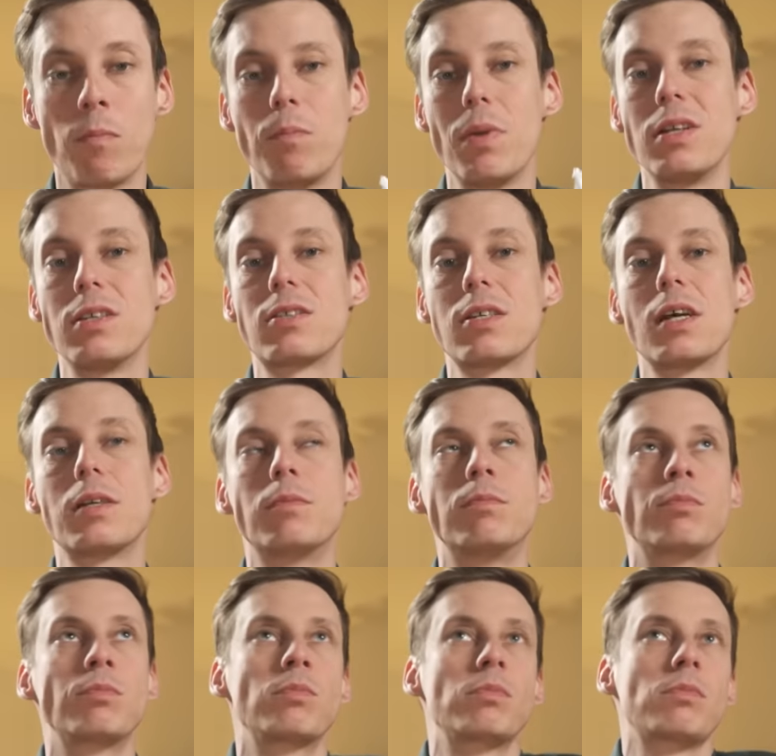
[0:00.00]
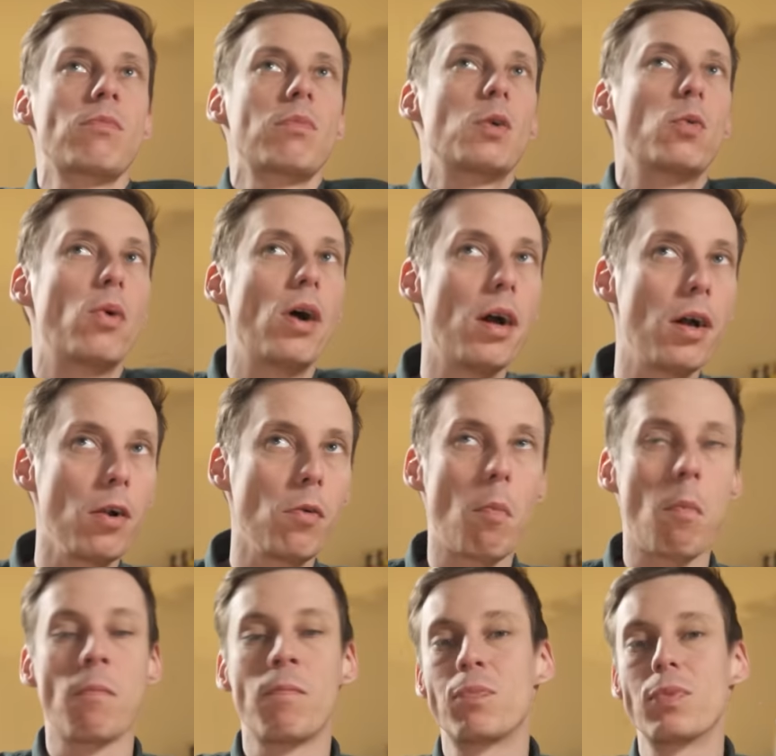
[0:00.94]
many said,
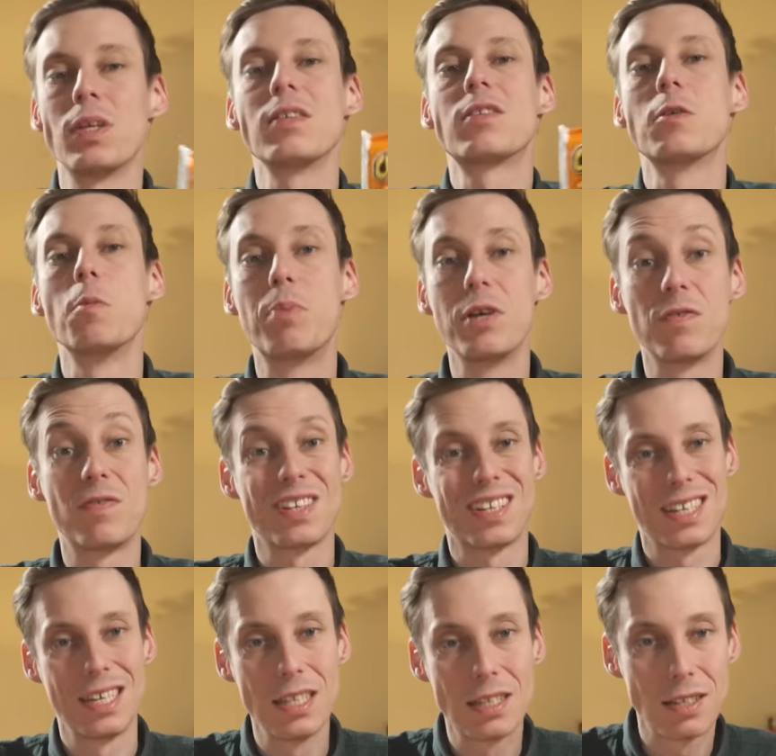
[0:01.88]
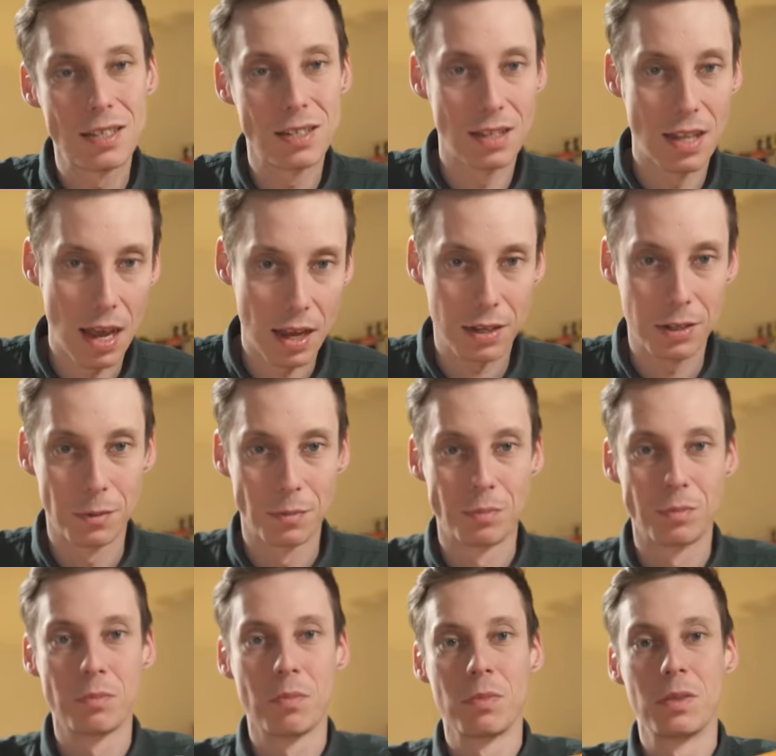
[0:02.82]
well, it's a bit of a kid's snack.
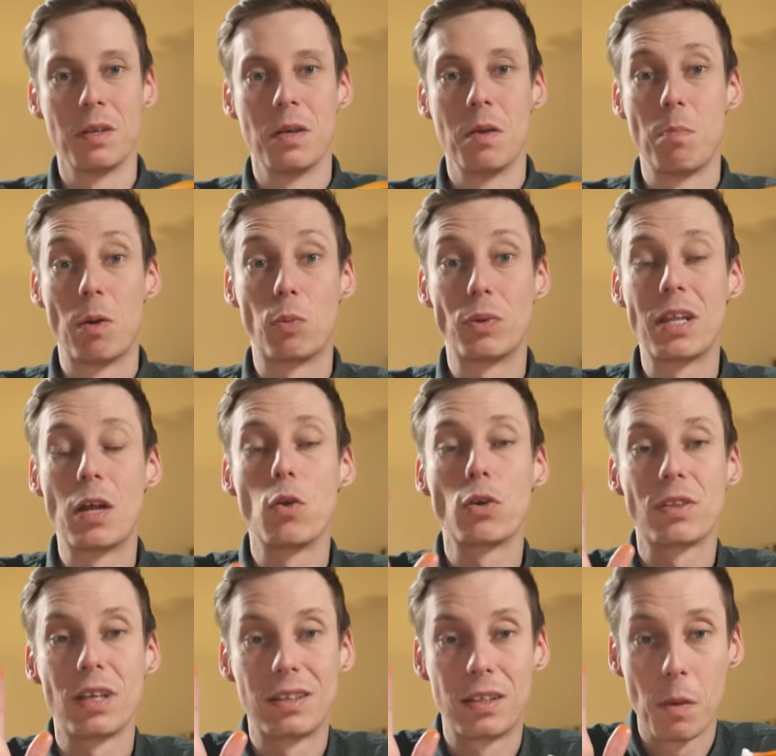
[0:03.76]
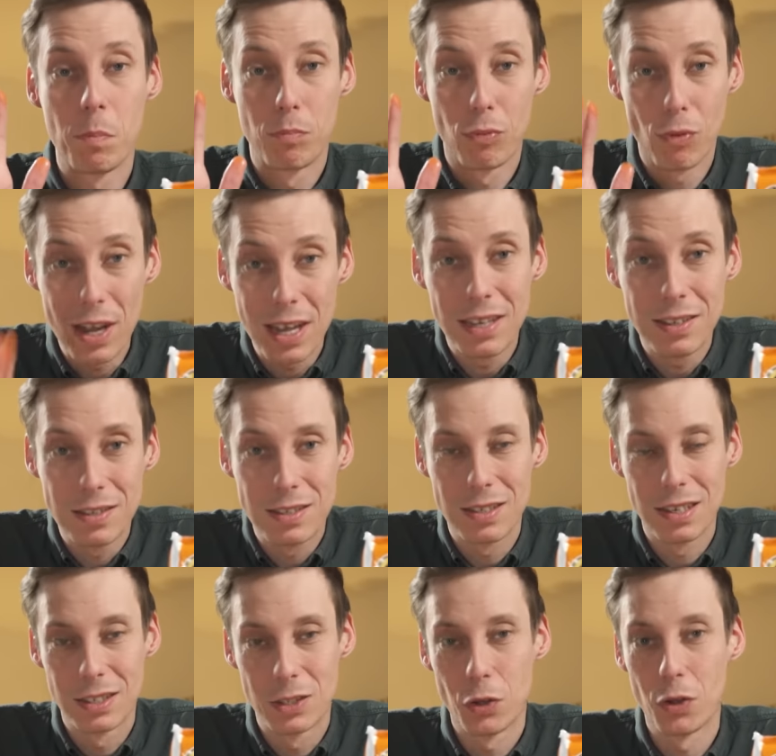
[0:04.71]
But when they looked at their
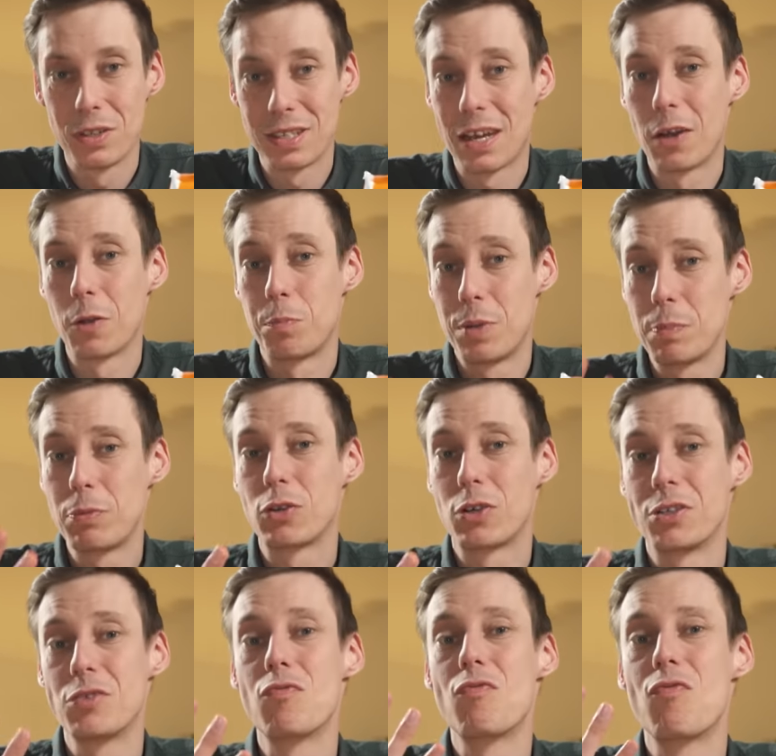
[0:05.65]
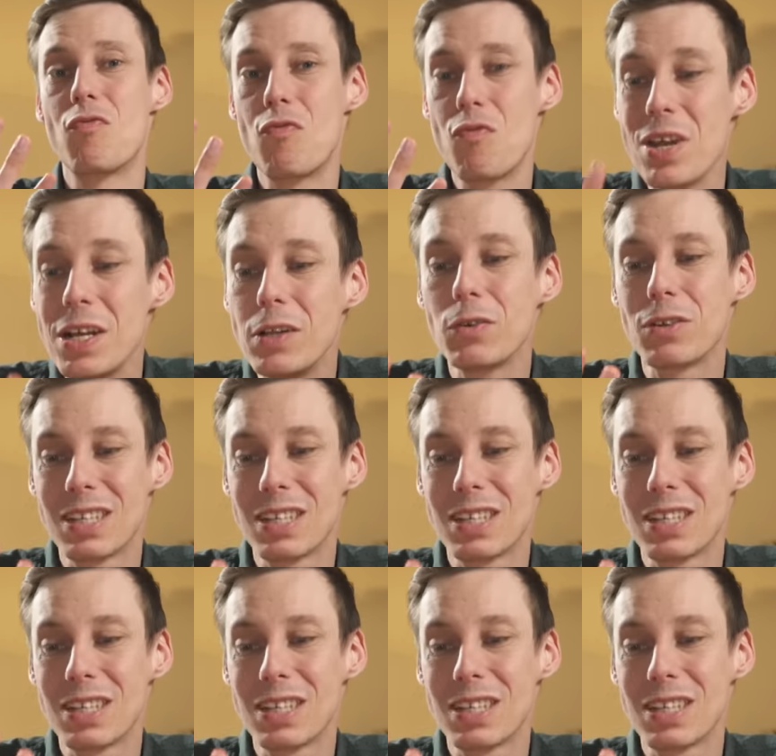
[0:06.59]
brains, it turned out people got a real